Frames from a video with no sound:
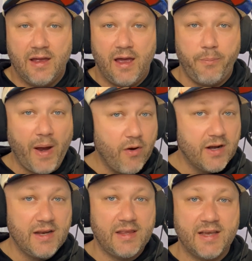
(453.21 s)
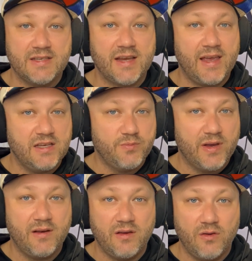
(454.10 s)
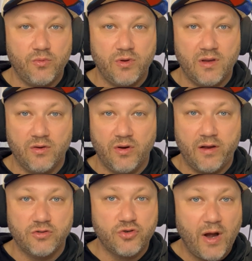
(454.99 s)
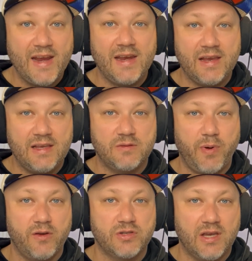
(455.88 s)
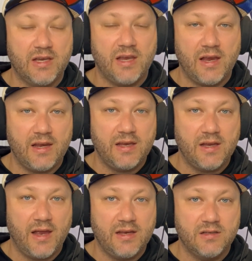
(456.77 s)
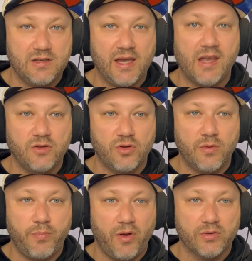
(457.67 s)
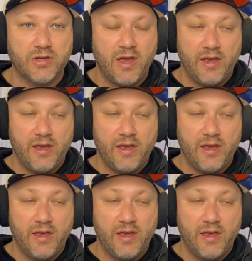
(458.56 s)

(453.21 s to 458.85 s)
Apparently, they say he's been, you know, training his post kicking and he's kicking to the poles.